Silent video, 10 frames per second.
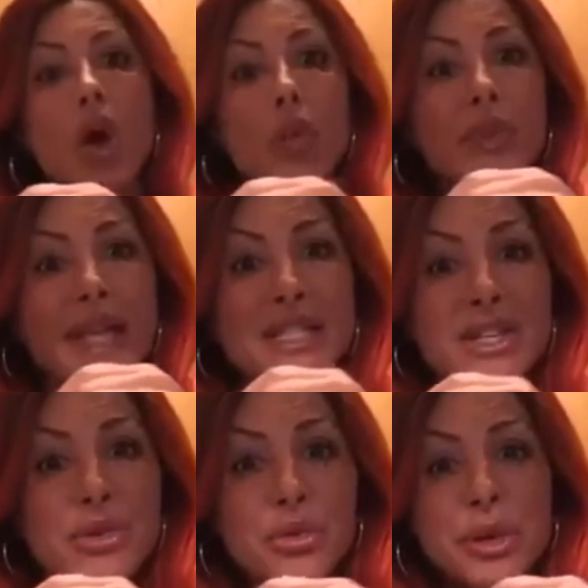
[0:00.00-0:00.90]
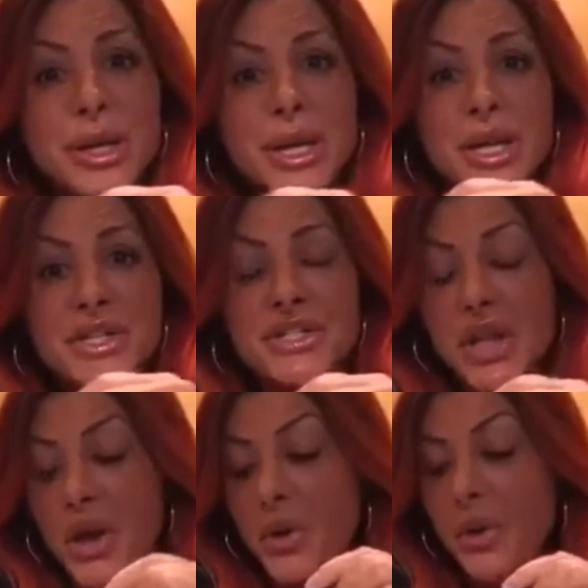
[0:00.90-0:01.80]
I hope that's you.
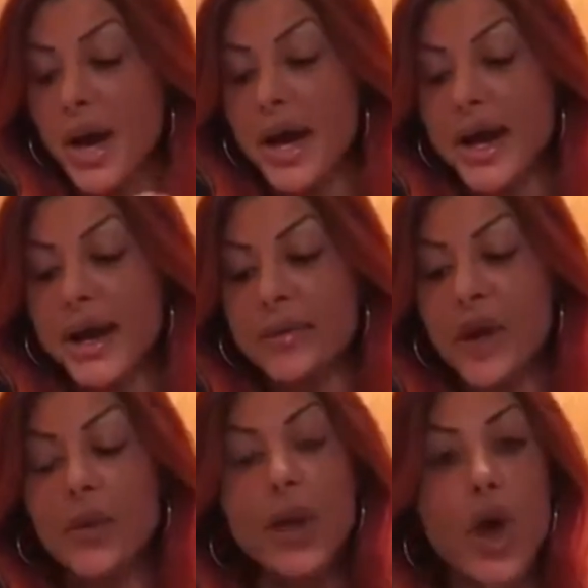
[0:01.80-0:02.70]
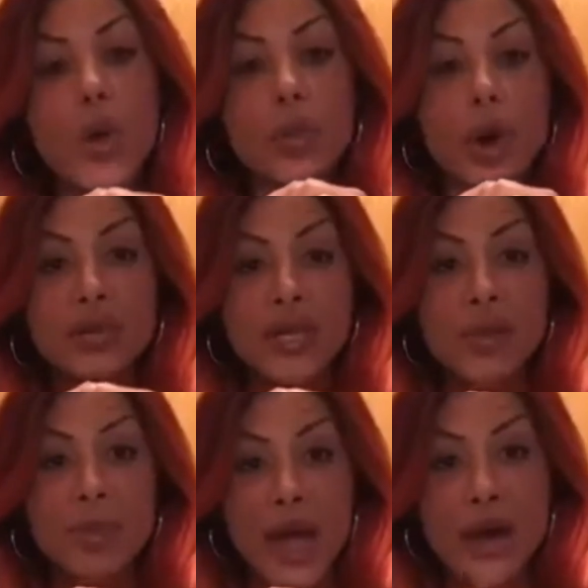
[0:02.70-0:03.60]
So um, here we go,
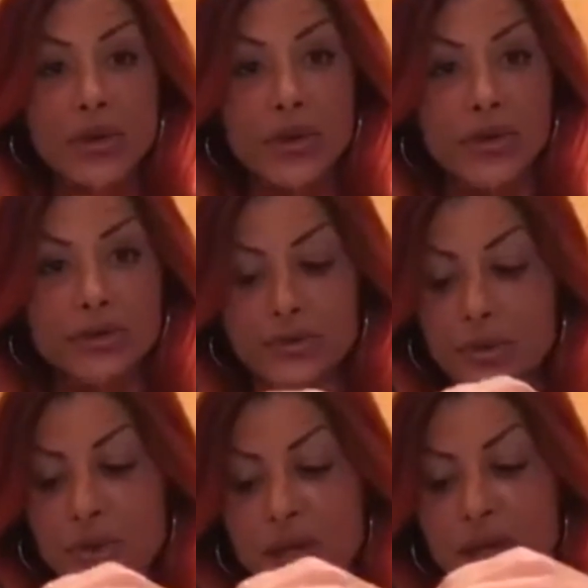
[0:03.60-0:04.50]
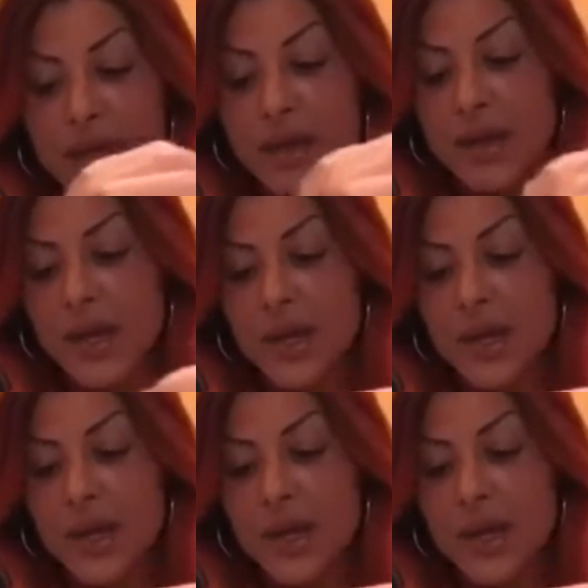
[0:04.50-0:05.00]
protein powder, okay?